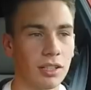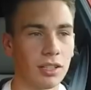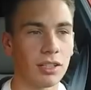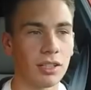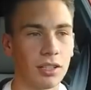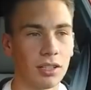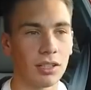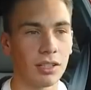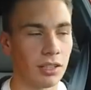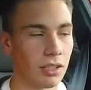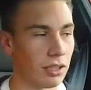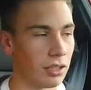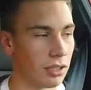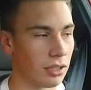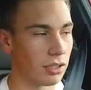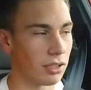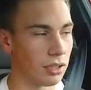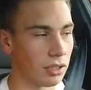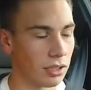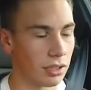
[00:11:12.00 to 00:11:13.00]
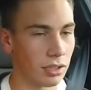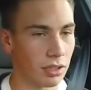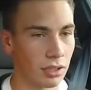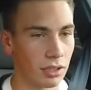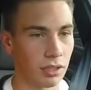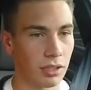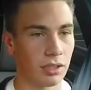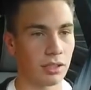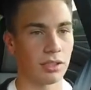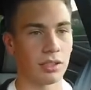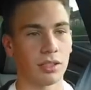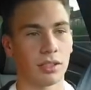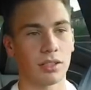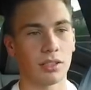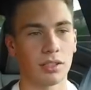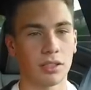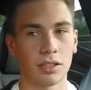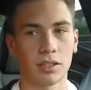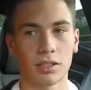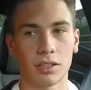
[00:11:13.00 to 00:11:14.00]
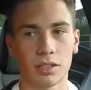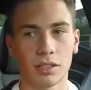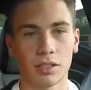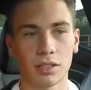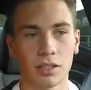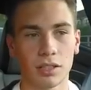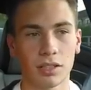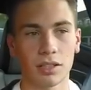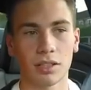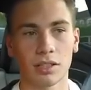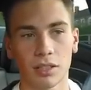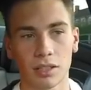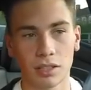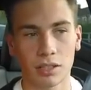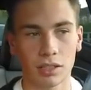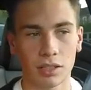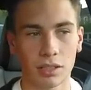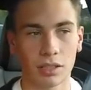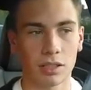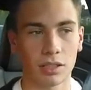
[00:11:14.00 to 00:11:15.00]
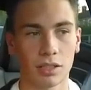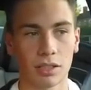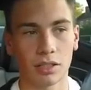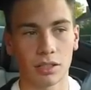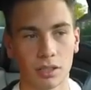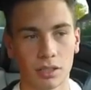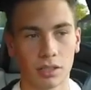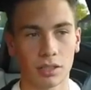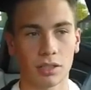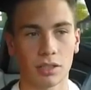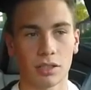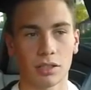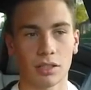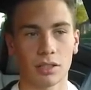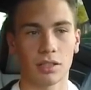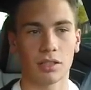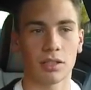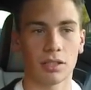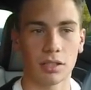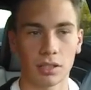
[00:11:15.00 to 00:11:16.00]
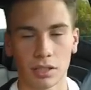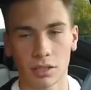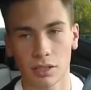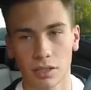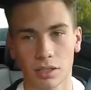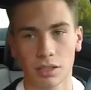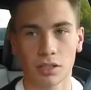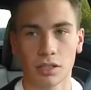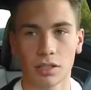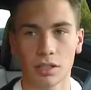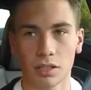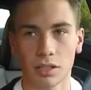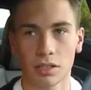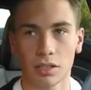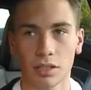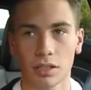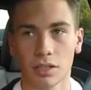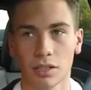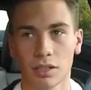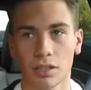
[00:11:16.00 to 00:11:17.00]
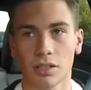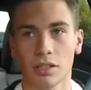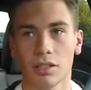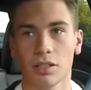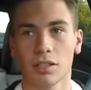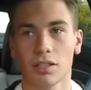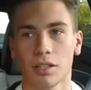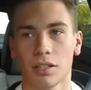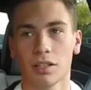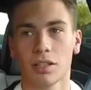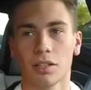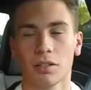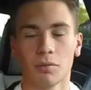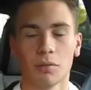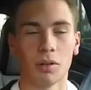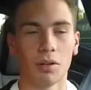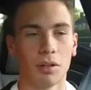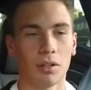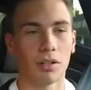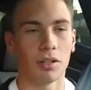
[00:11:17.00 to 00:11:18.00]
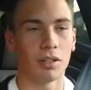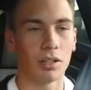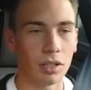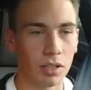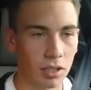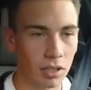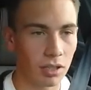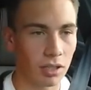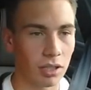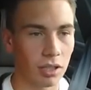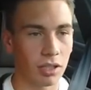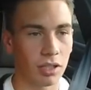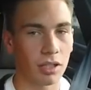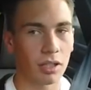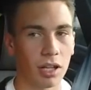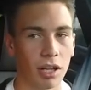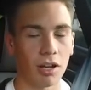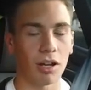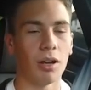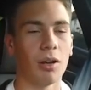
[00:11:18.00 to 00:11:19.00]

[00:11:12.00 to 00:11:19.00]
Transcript: (silent)